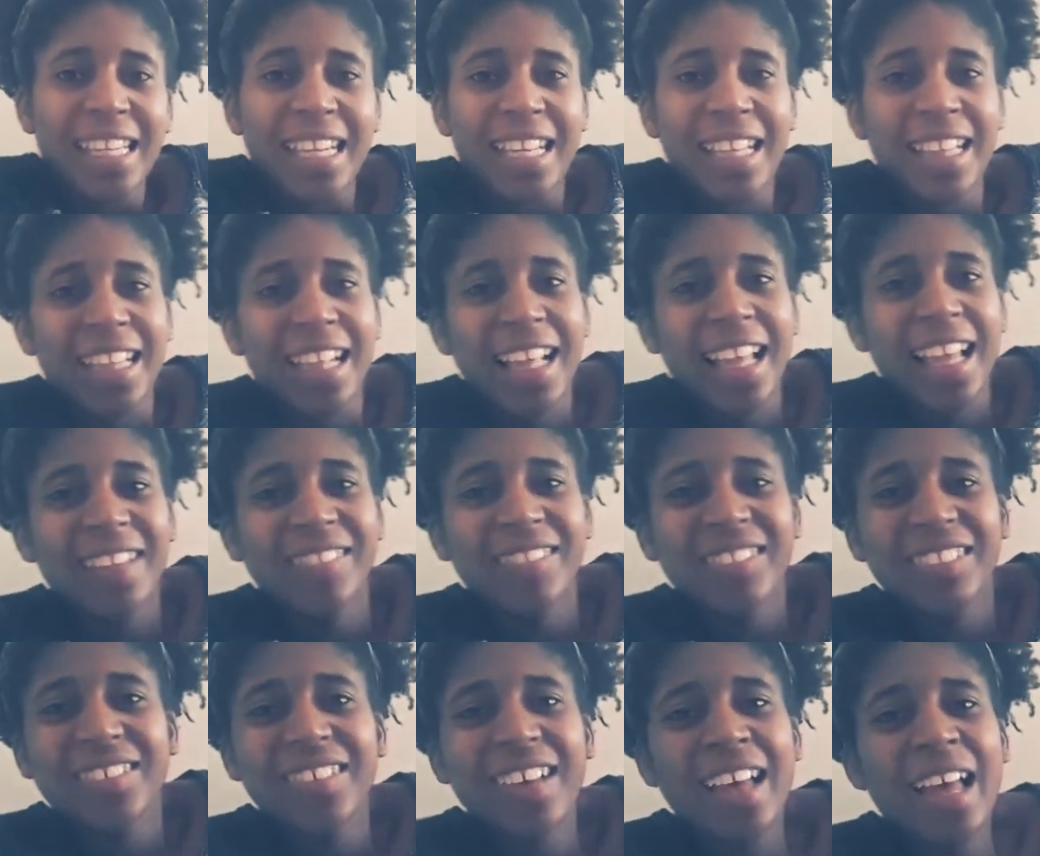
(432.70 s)
I'm
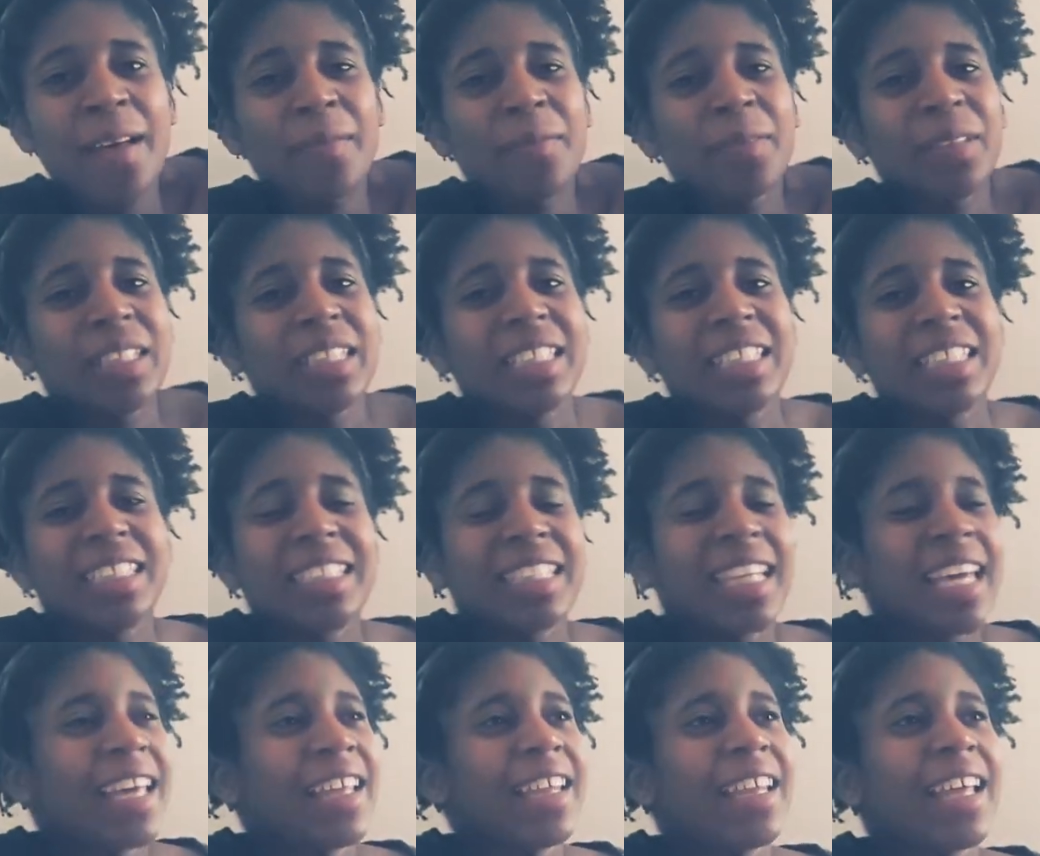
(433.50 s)
so happy to
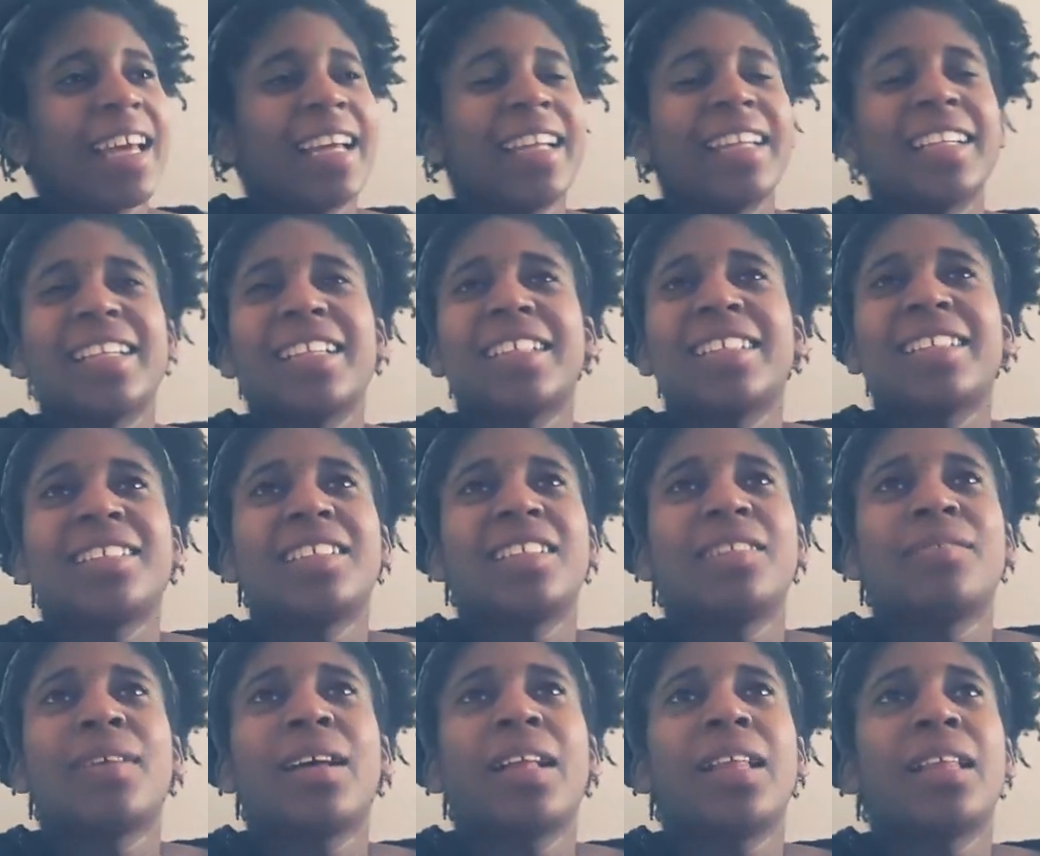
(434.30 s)
say that the
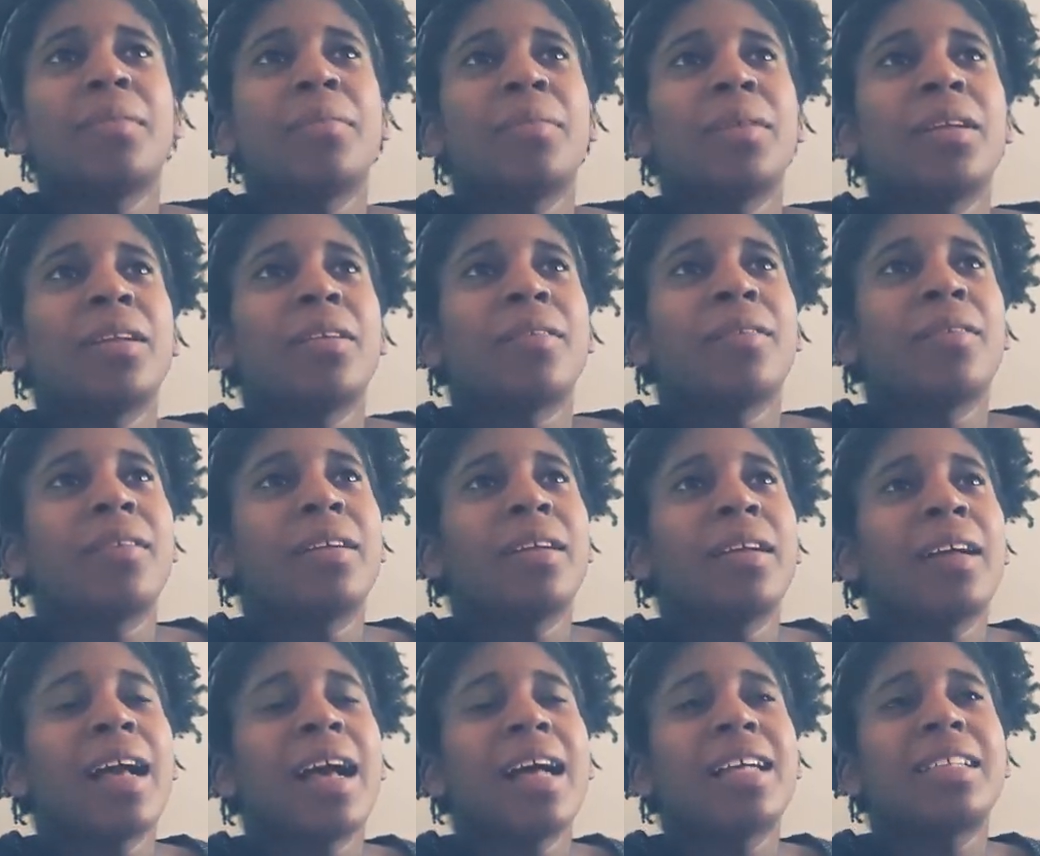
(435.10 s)
development
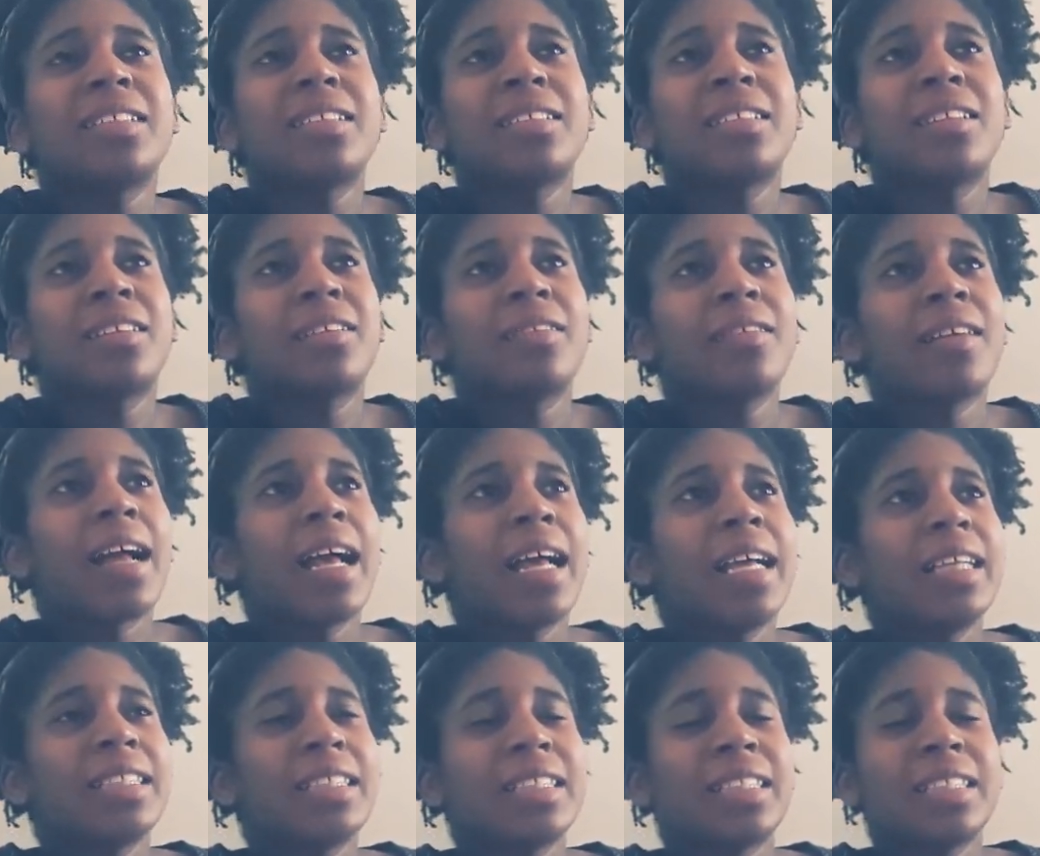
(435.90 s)
and God's going to
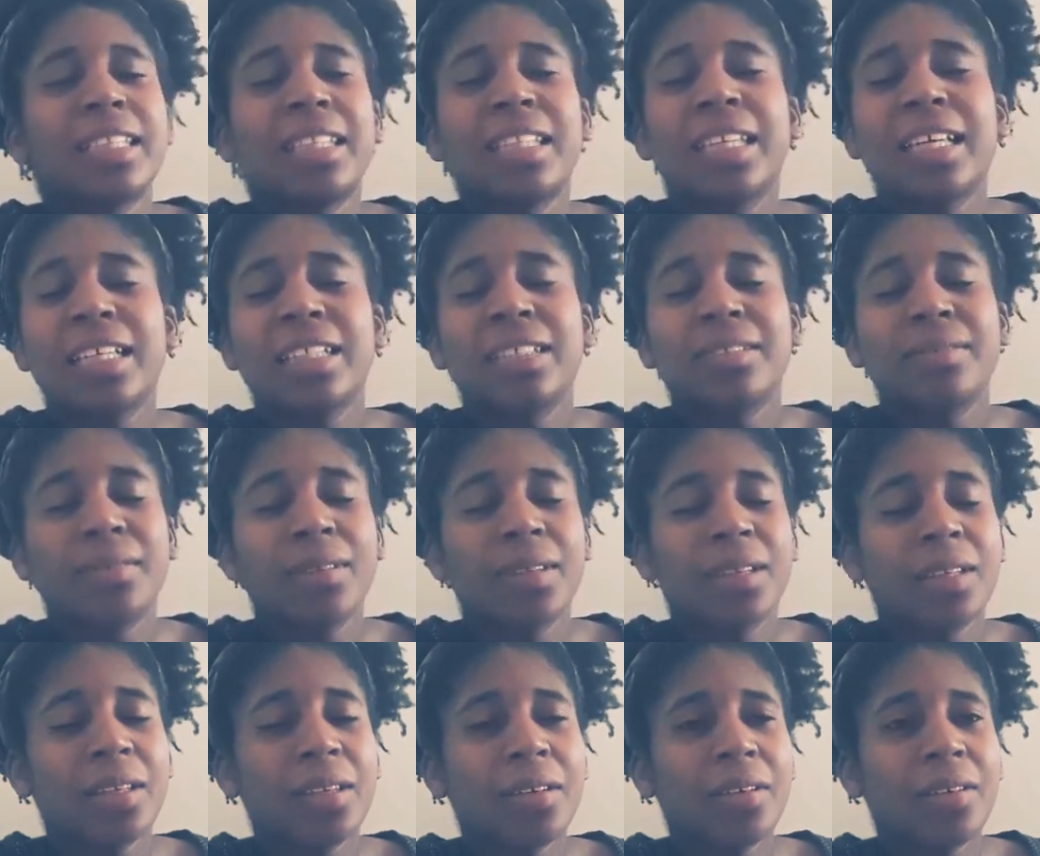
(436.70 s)
rise in today's
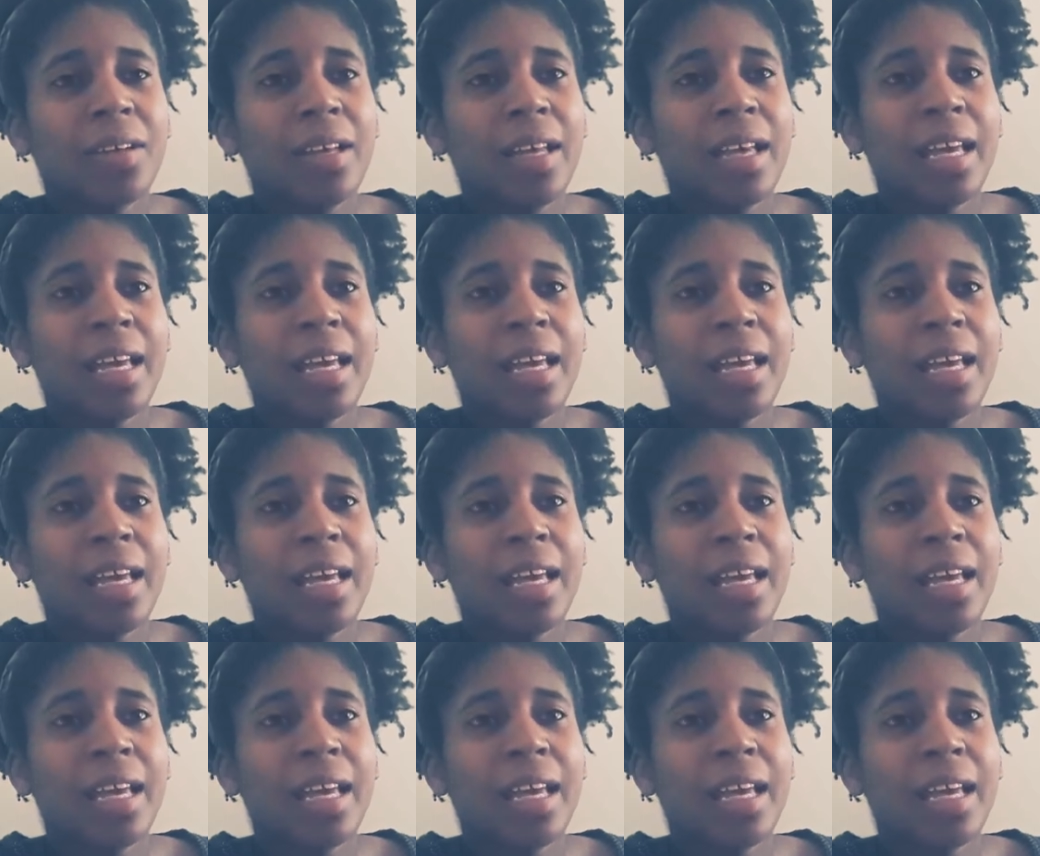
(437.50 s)
video.